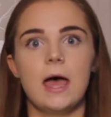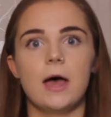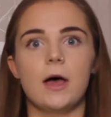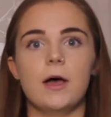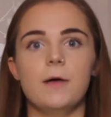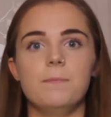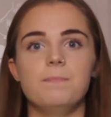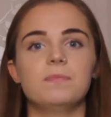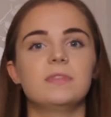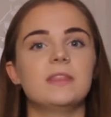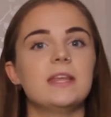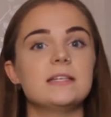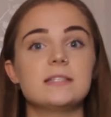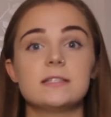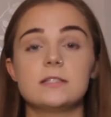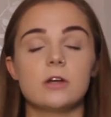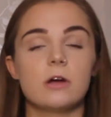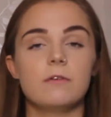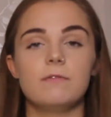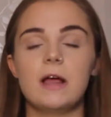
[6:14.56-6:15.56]
Um, this
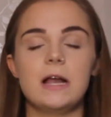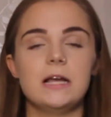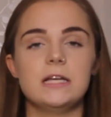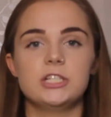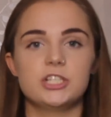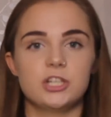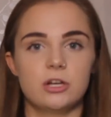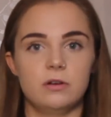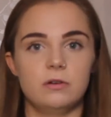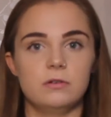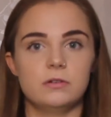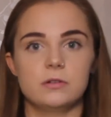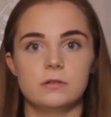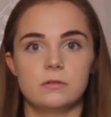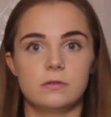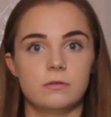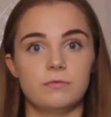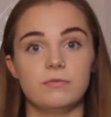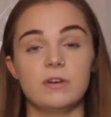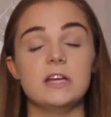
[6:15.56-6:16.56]
directly showed
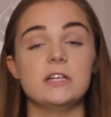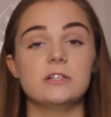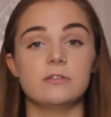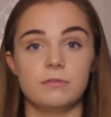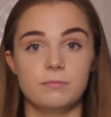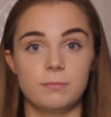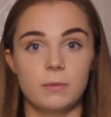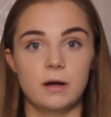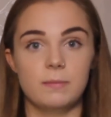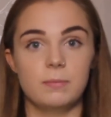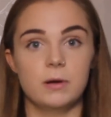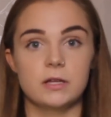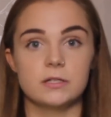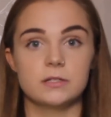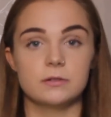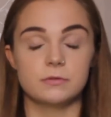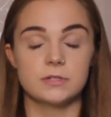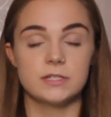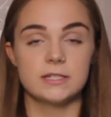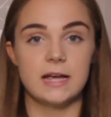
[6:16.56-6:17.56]
the reader of my
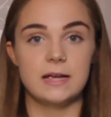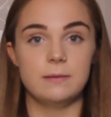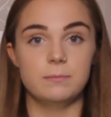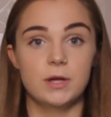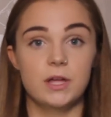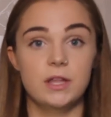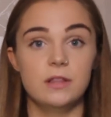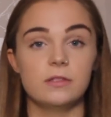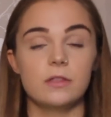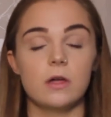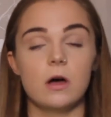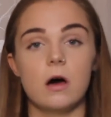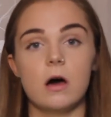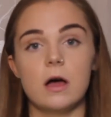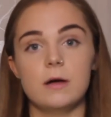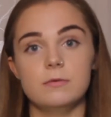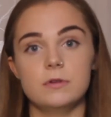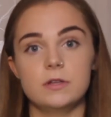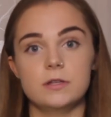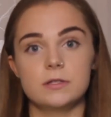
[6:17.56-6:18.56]
personal statement that
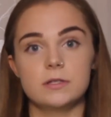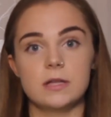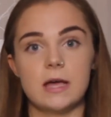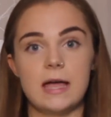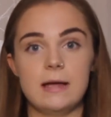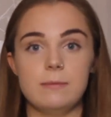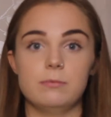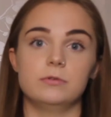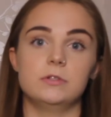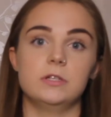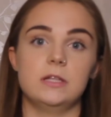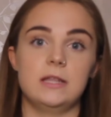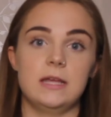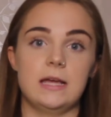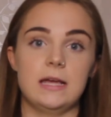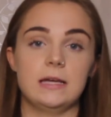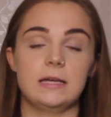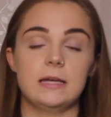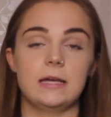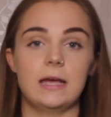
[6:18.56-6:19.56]
I was able to
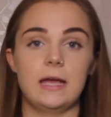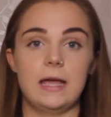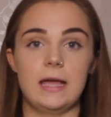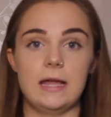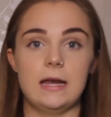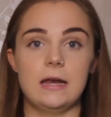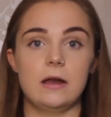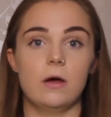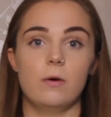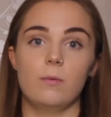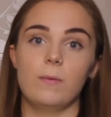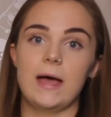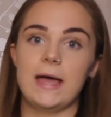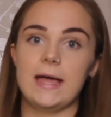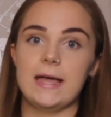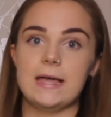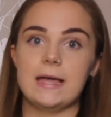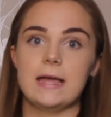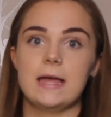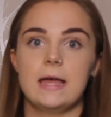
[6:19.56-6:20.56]
think in a
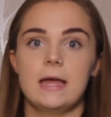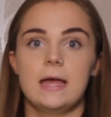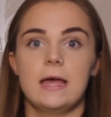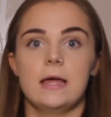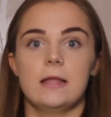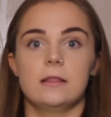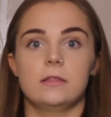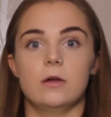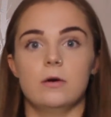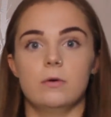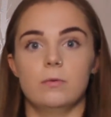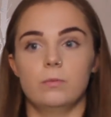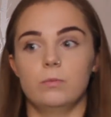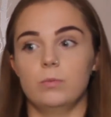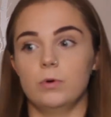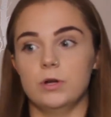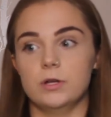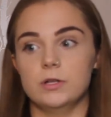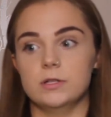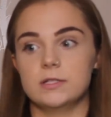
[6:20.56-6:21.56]
way that
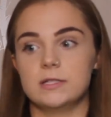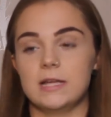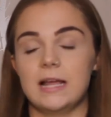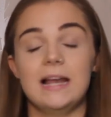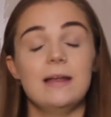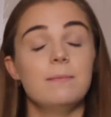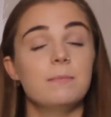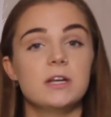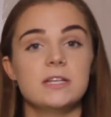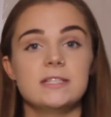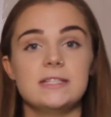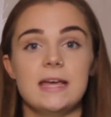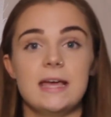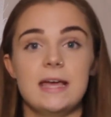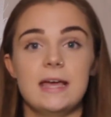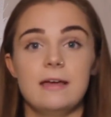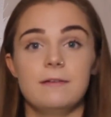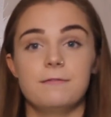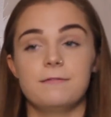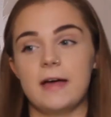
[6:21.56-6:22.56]
was
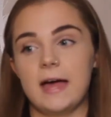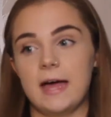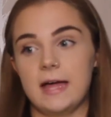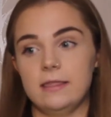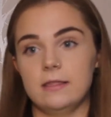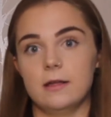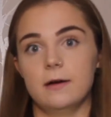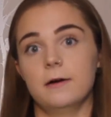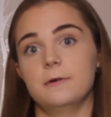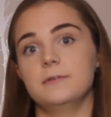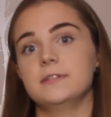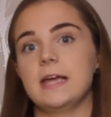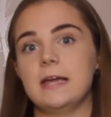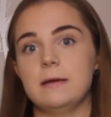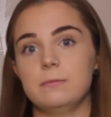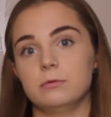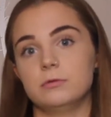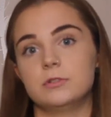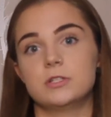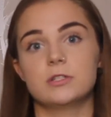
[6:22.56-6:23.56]
eliminative and I was
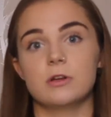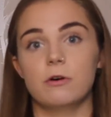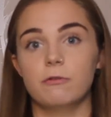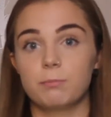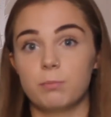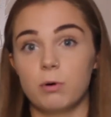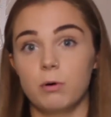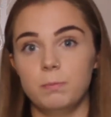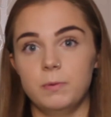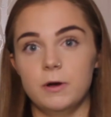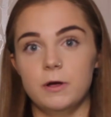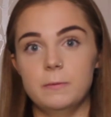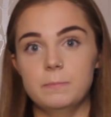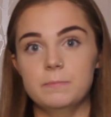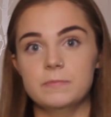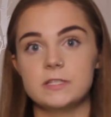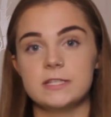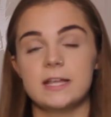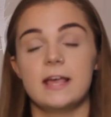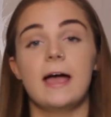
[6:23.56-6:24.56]
able to solve
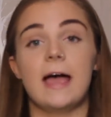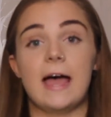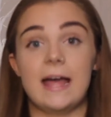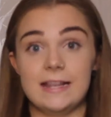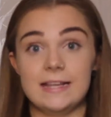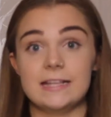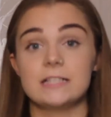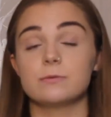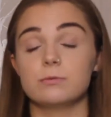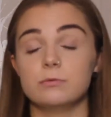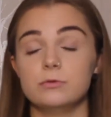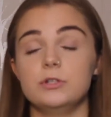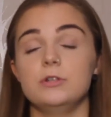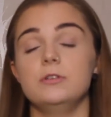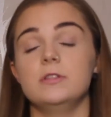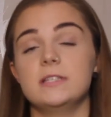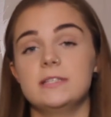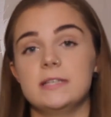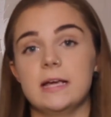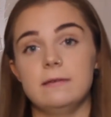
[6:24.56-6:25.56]
problems and this will
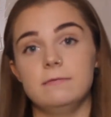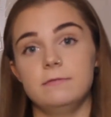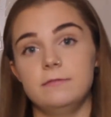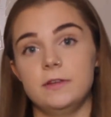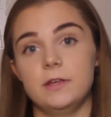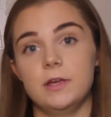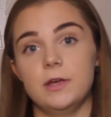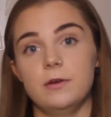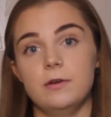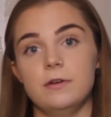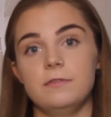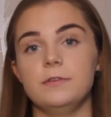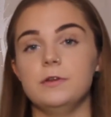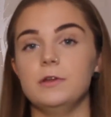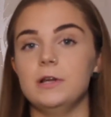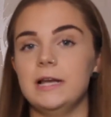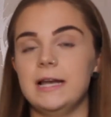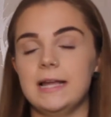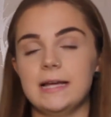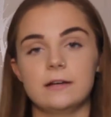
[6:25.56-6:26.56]
do the same for you if you
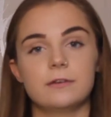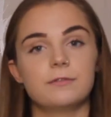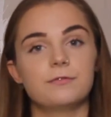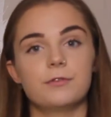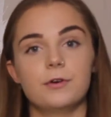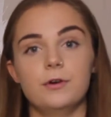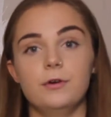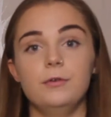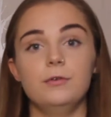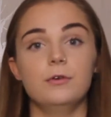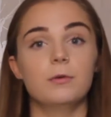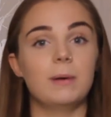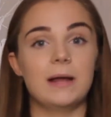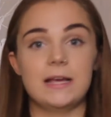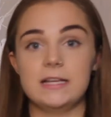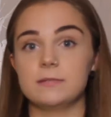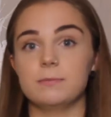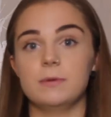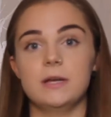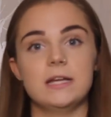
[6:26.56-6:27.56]
link through your
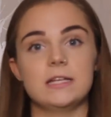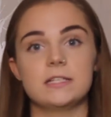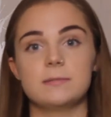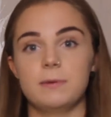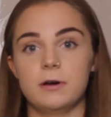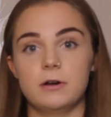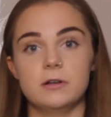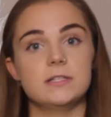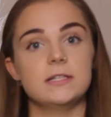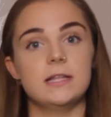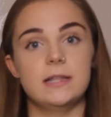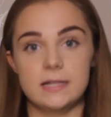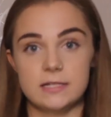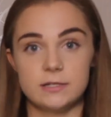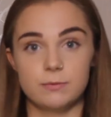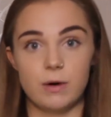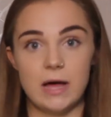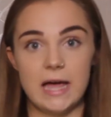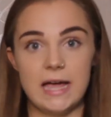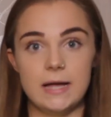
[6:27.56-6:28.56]
placement experience in
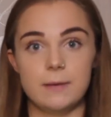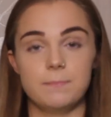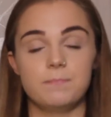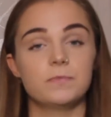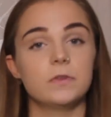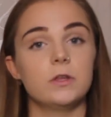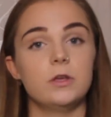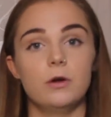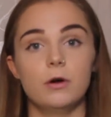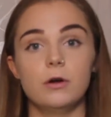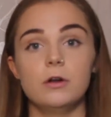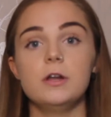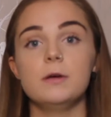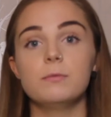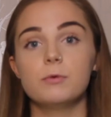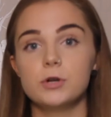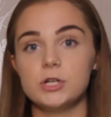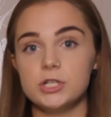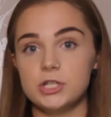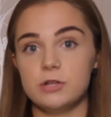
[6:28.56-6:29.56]
this way. You only
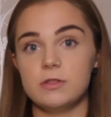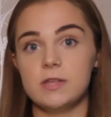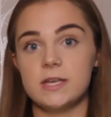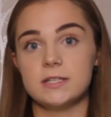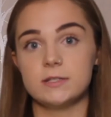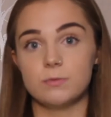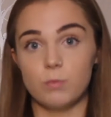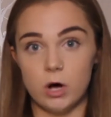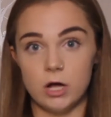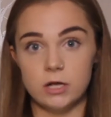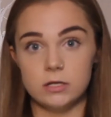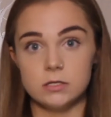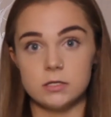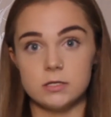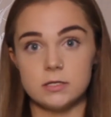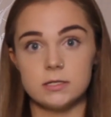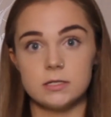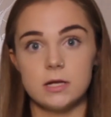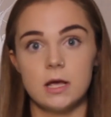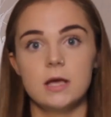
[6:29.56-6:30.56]
want to do this
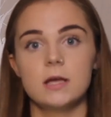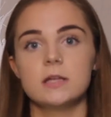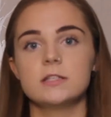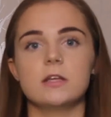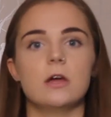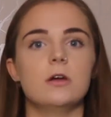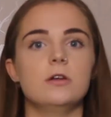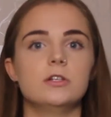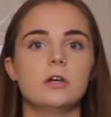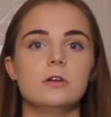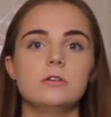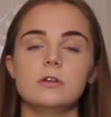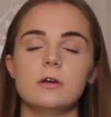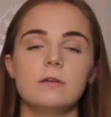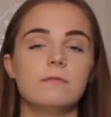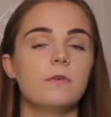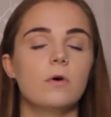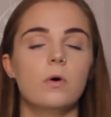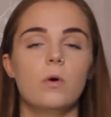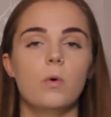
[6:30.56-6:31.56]
once, so don't do
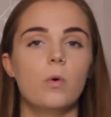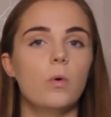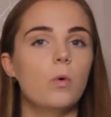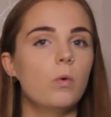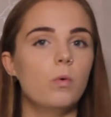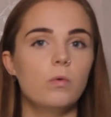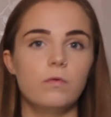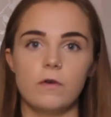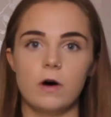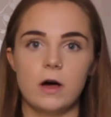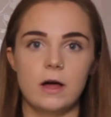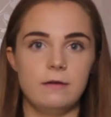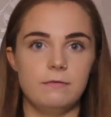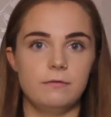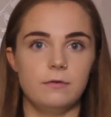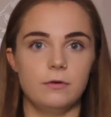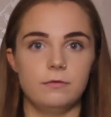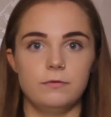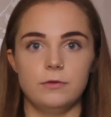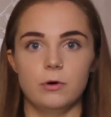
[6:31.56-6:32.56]
it for all
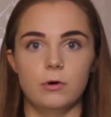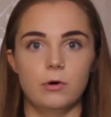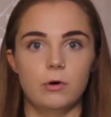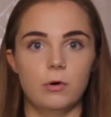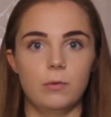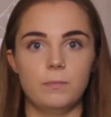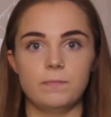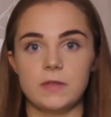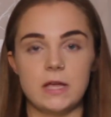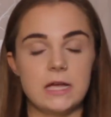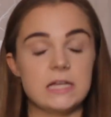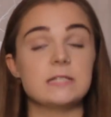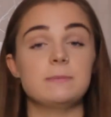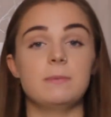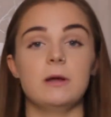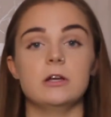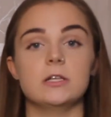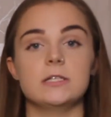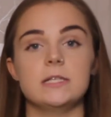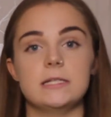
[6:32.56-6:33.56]
five of your
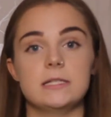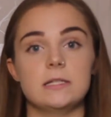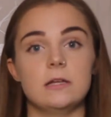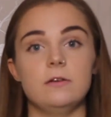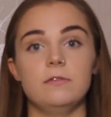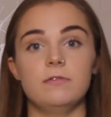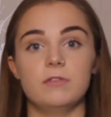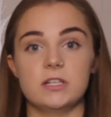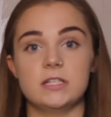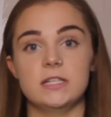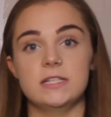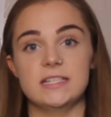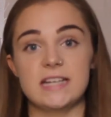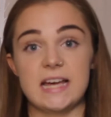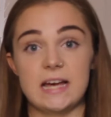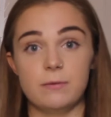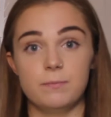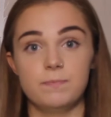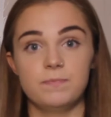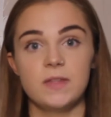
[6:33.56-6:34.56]
experiences that you've written
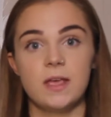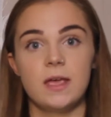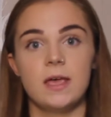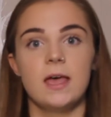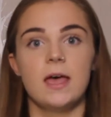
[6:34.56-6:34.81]
down.